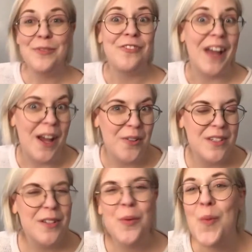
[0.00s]

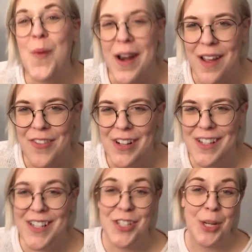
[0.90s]
found, whatever.
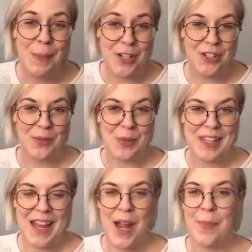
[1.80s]
He took a picture of it with the
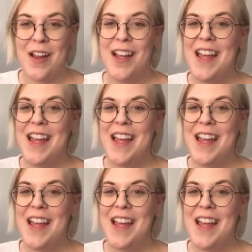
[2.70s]
camera,